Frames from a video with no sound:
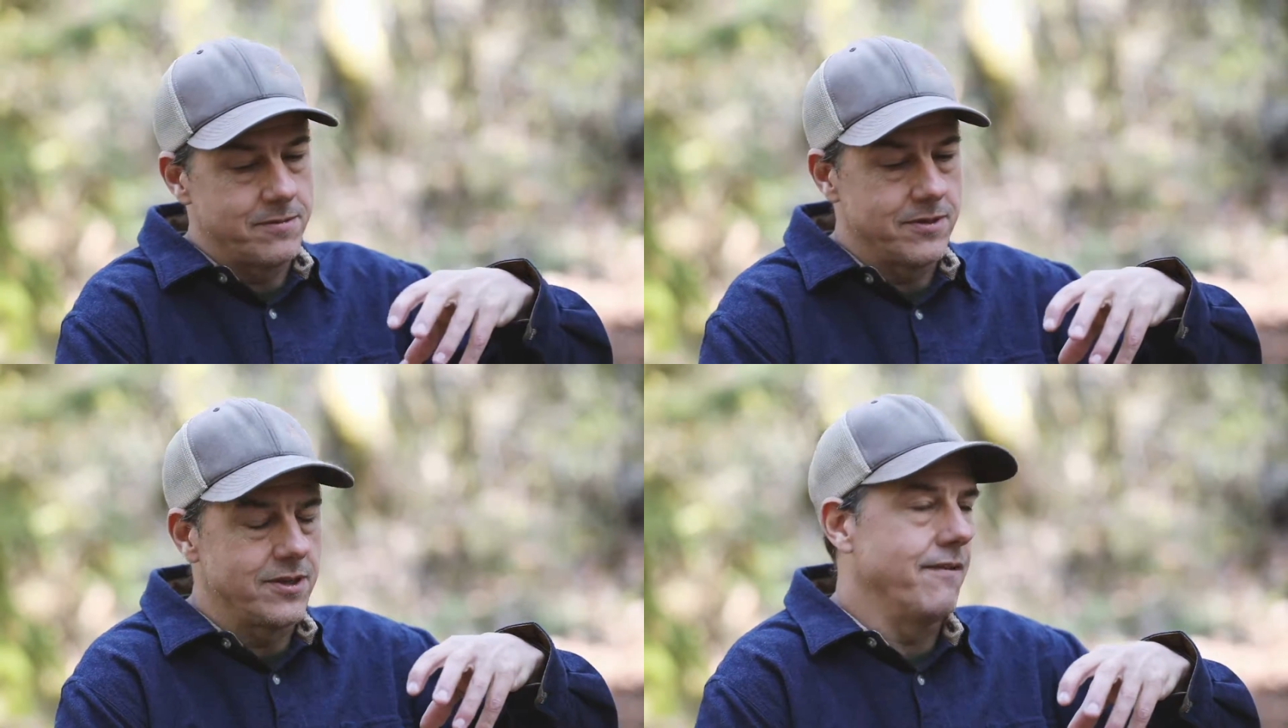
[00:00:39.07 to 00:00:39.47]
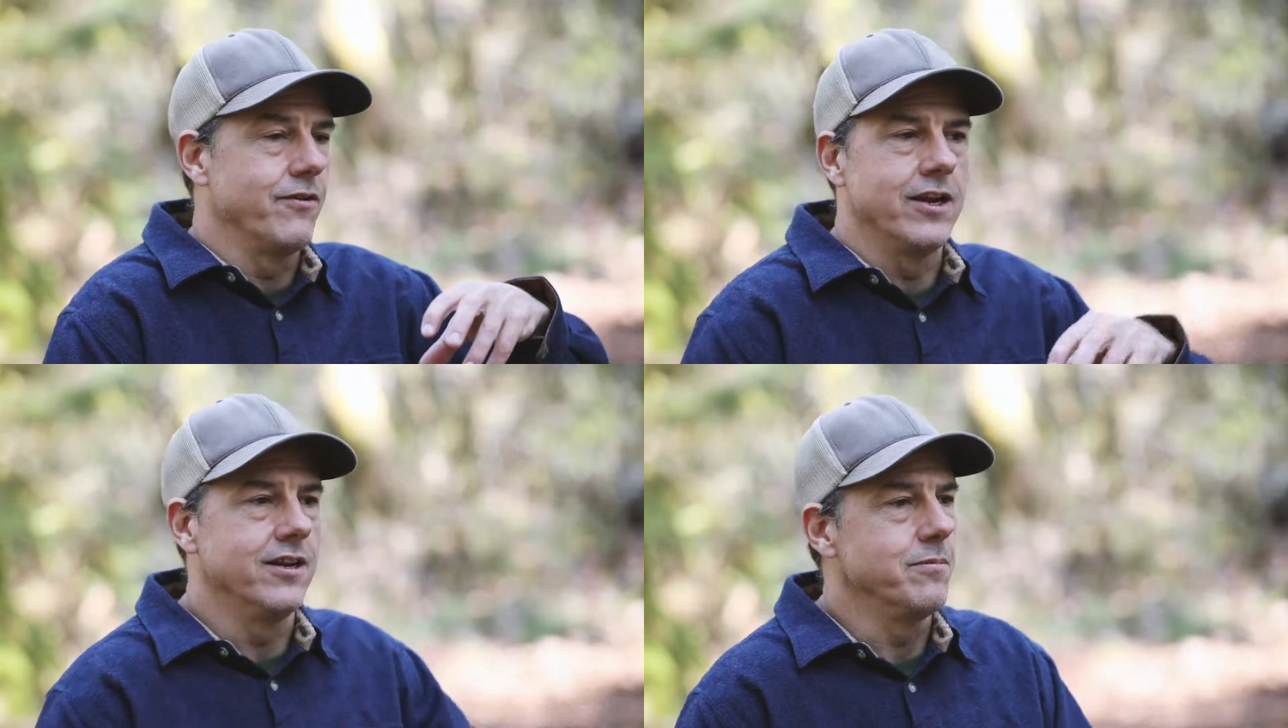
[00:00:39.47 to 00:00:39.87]

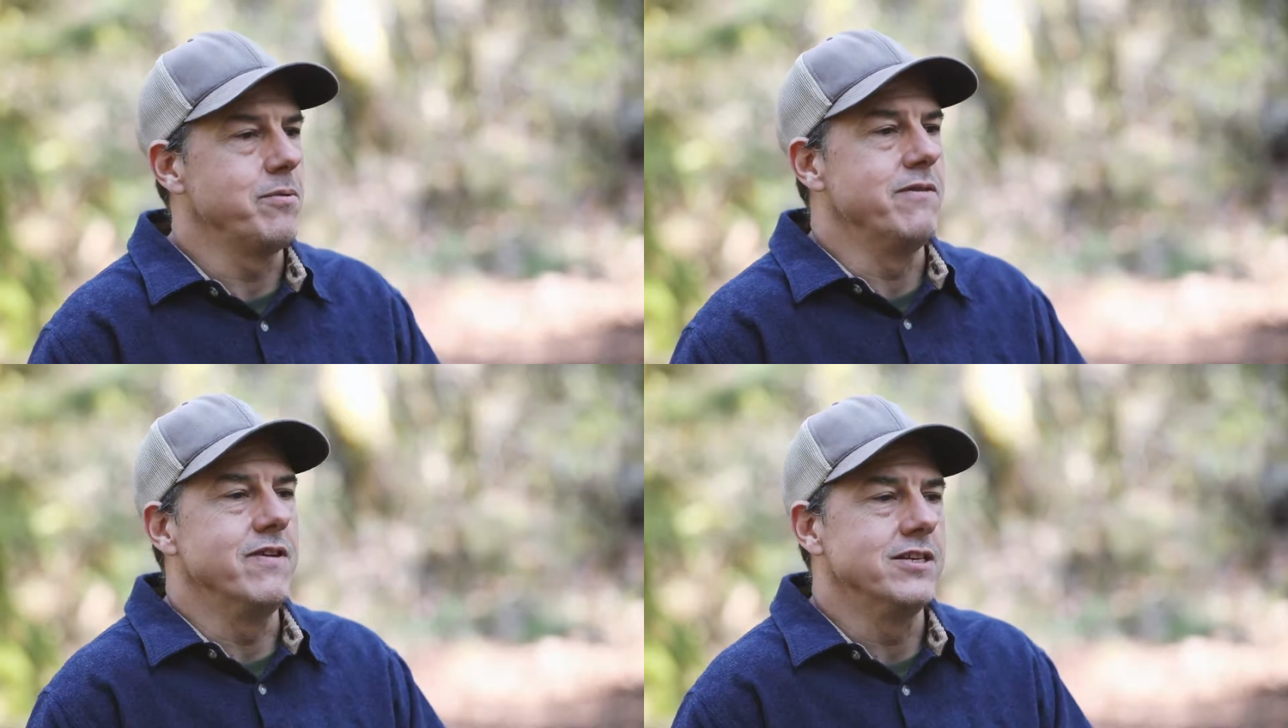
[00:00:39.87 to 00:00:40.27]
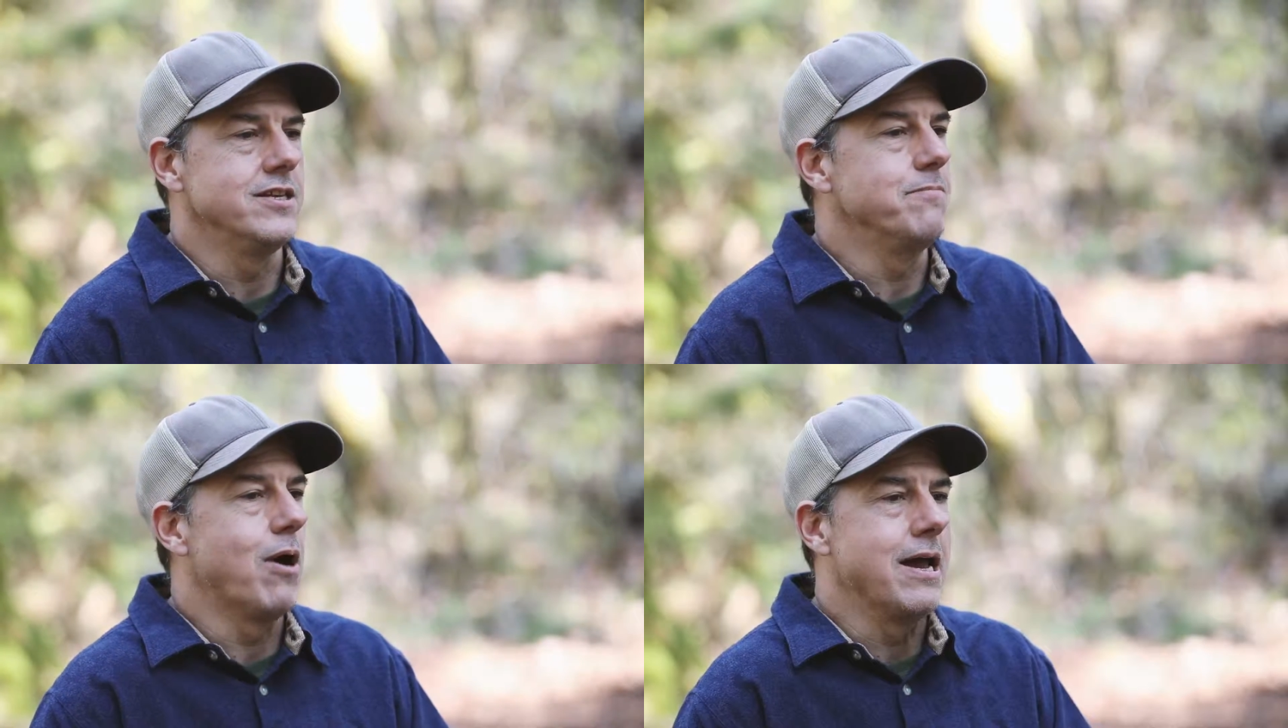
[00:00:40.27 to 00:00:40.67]
stuffing it into
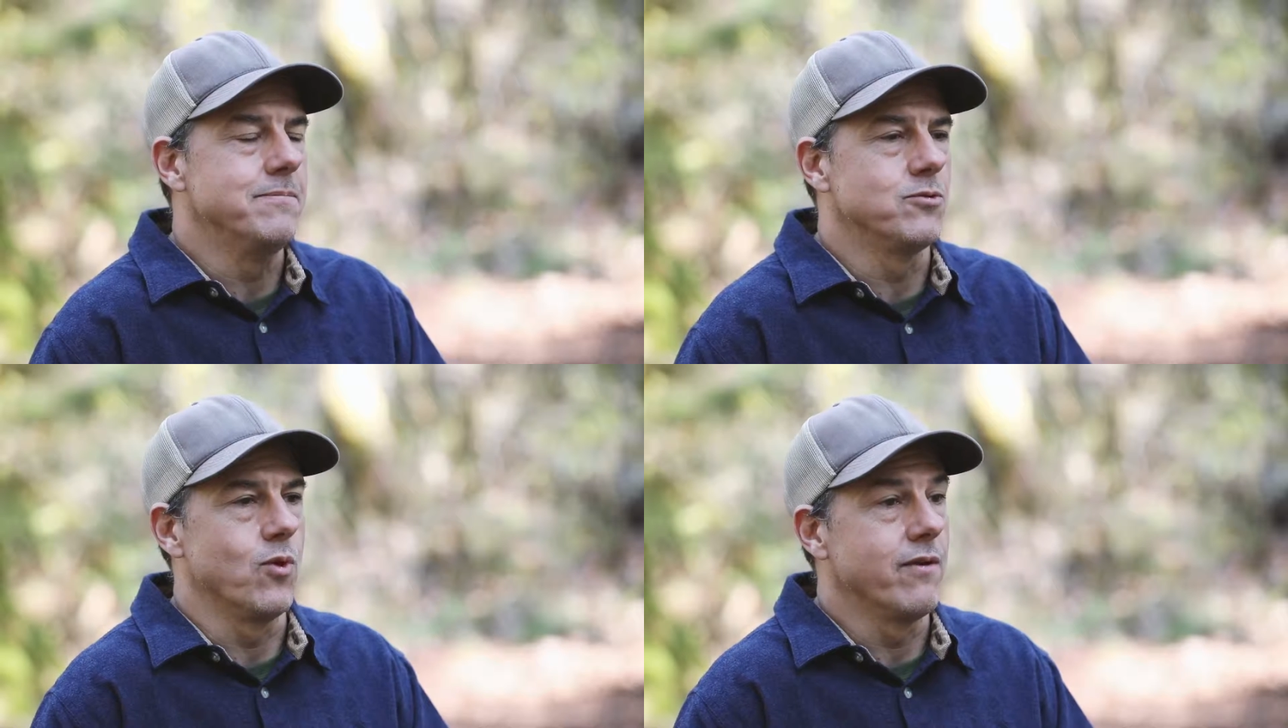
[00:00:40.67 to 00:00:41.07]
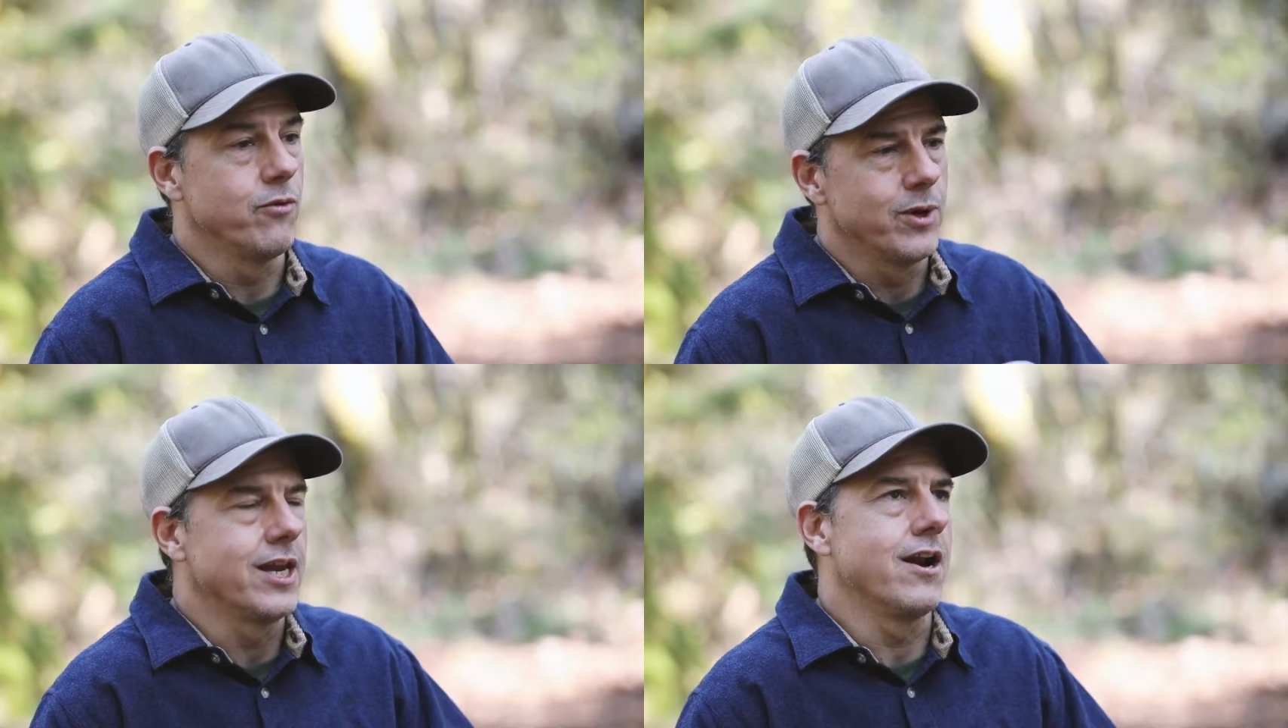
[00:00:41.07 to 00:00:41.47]
PVC pipes, whatever
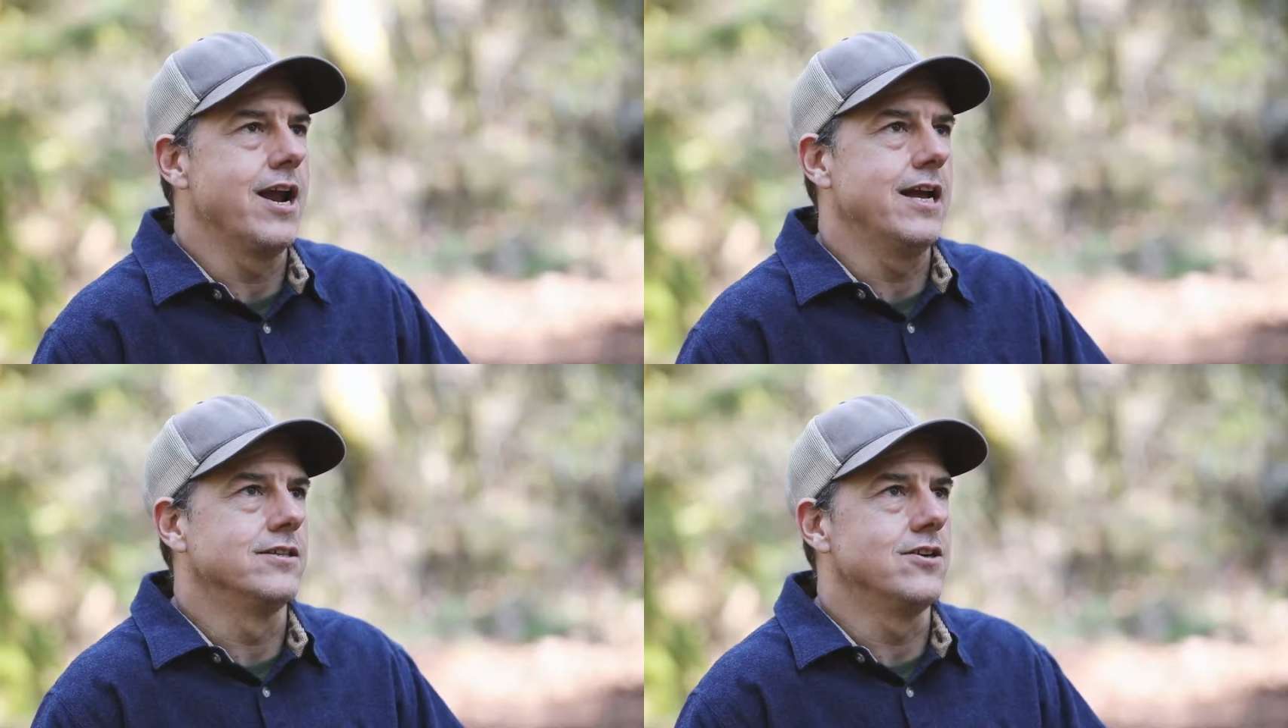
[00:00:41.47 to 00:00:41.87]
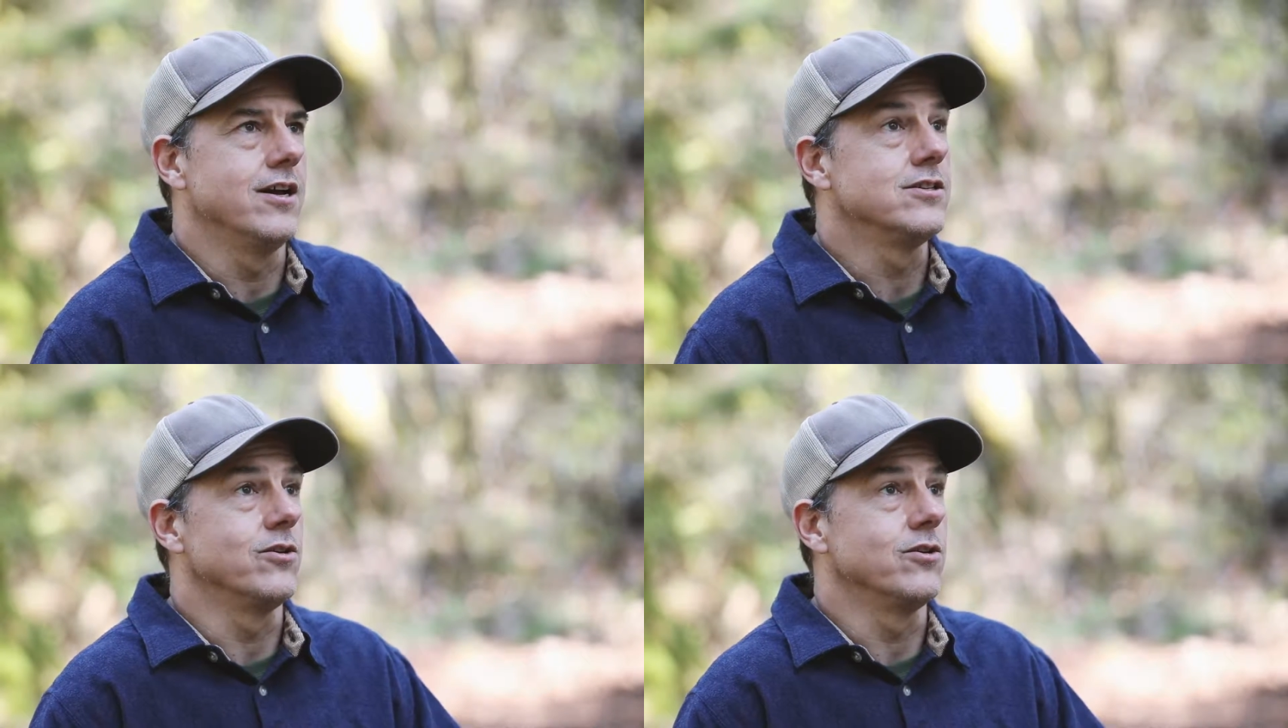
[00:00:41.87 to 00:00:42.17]
we could get our hands on,